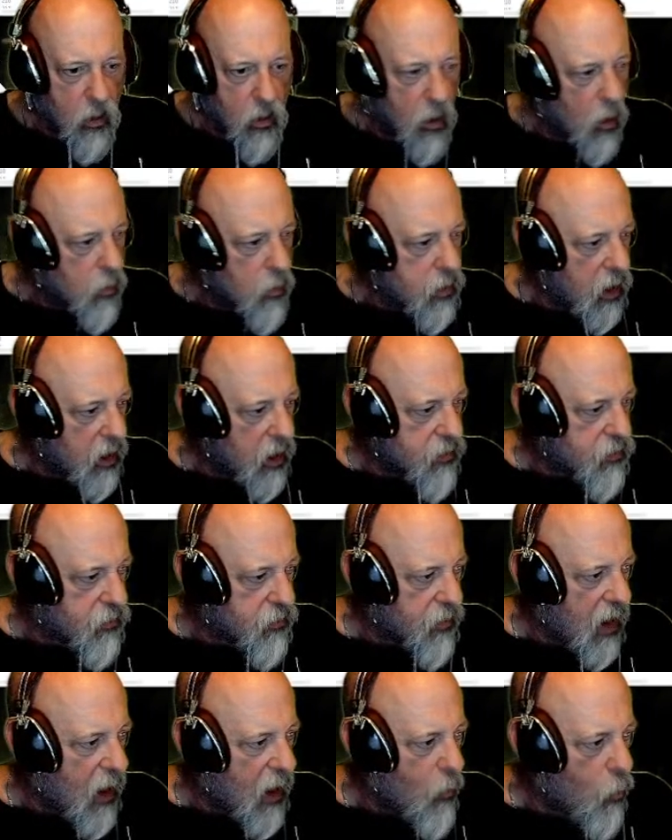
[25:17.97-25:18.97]
Okay, so
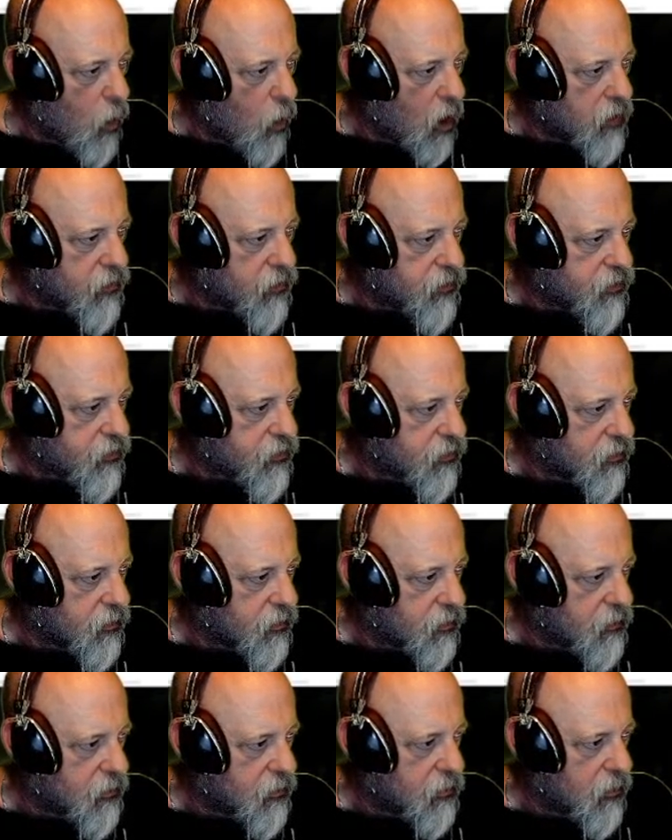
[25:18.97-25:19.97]
that was
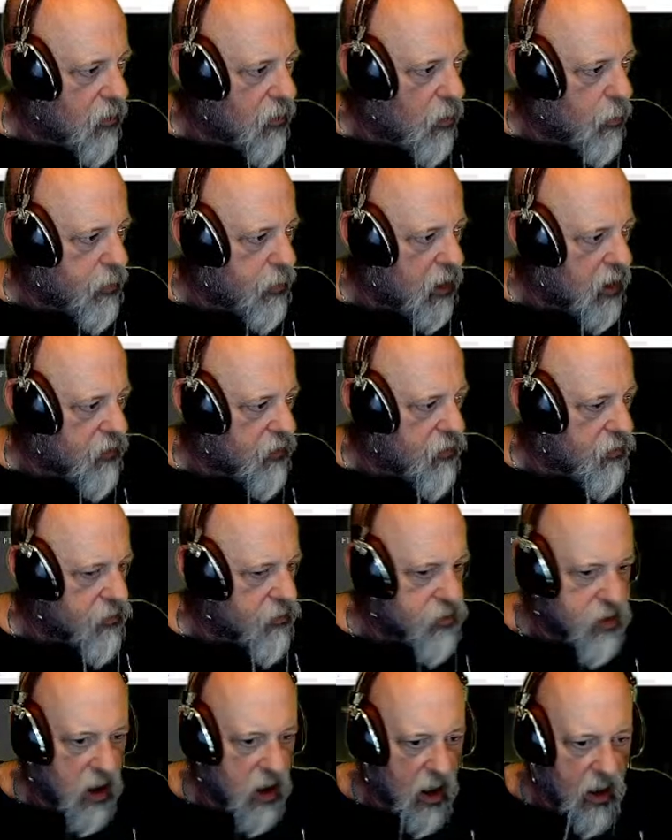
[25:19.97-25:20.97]
OBS's
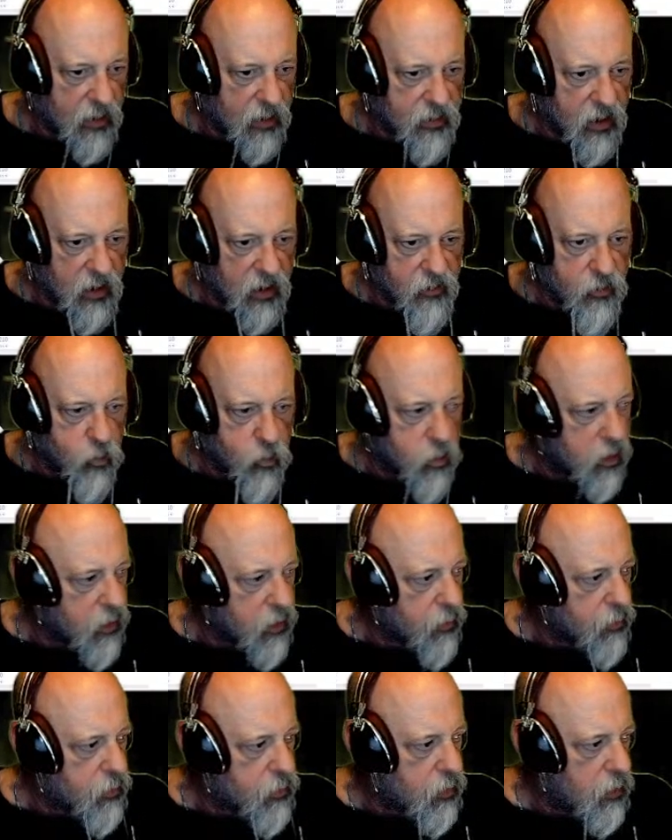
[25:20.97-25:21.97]
chat. That's
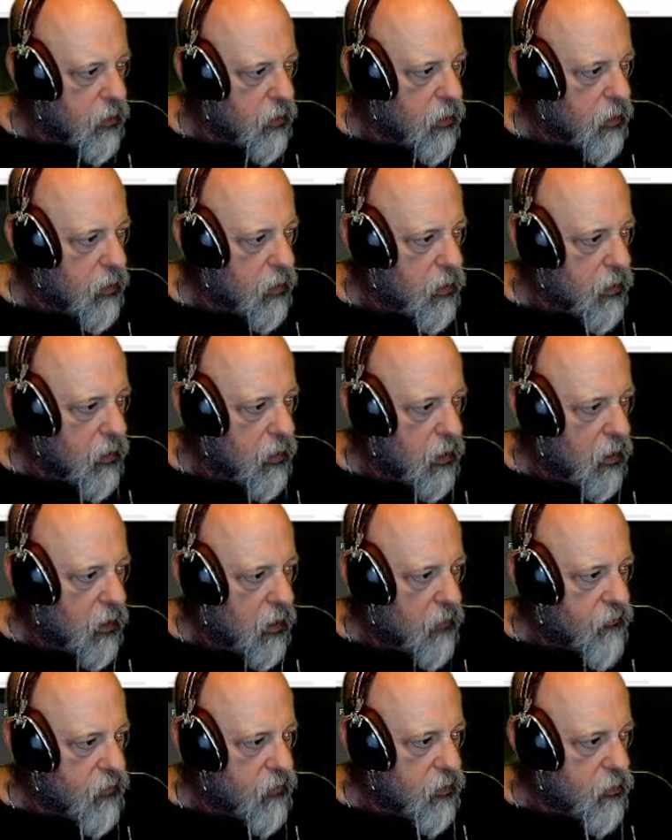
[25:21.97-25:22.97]
weird.
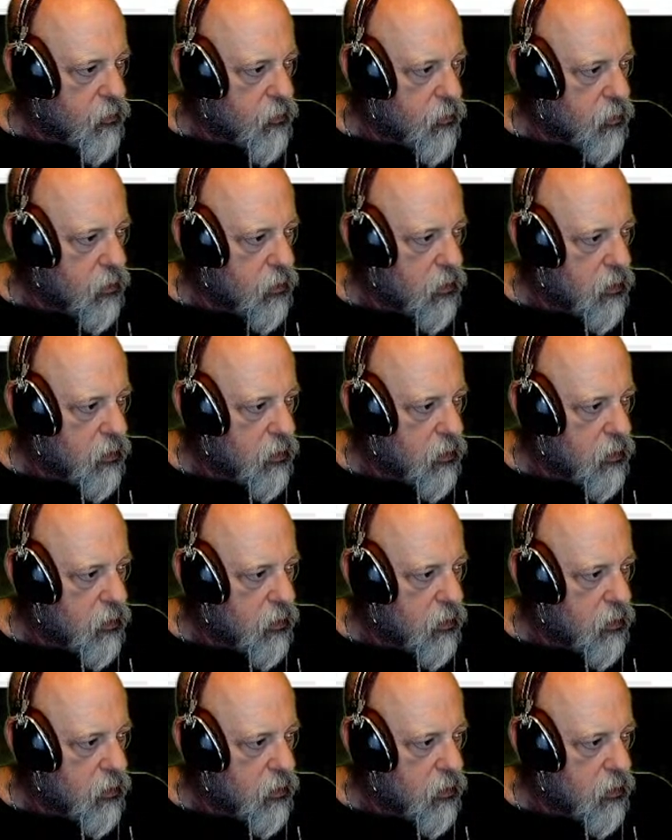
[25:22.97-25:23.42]
You.